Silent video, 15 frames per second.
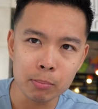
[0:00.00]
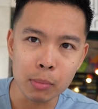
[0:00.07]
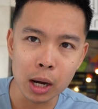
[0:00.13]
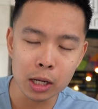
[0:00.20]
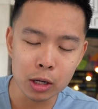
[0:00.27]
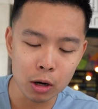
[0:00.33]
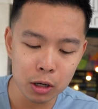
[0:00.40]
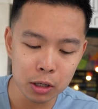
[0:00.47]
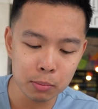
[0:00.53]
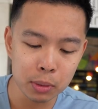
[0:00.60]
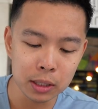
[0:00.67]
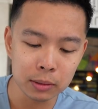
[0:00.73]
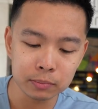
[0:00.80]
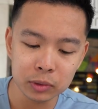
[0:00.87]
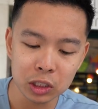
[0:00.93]
Maillard,
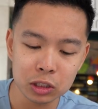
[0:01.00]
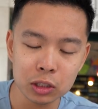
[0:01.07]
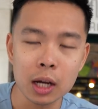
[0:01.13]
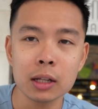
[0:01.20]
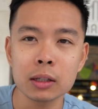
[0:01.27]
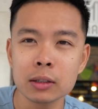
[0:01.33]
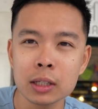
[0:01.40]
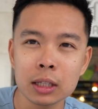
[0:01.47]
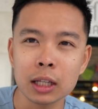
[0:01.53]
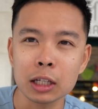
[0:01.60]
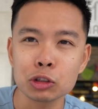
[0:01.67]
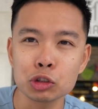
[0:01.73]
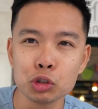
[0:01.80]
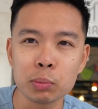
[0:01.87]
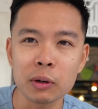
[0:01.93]
but it's not
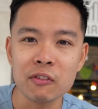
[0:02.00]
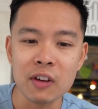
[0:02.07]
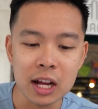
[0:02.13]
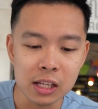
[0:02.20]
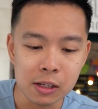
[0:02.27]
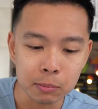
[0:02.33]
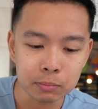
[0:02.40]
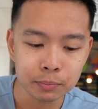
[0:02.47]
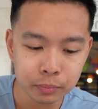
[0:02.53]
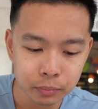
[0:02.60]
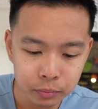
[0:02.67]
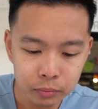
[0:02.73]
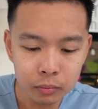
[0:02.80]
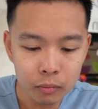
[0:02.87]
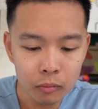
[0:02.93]
like super fatty.
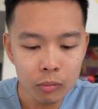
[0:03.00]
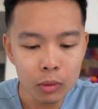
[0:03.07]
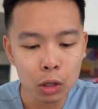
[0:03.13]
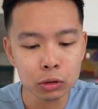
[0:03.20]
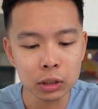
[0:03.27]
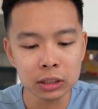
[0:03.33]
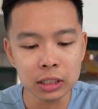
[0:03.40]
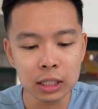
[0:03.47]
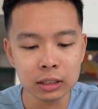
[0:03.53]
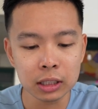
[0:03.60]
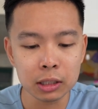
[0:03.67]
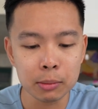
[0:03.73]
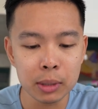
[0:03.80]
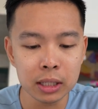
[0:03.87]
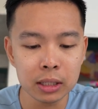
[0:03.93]
So I'll say that's
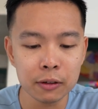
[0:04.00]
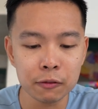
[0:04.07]
like the main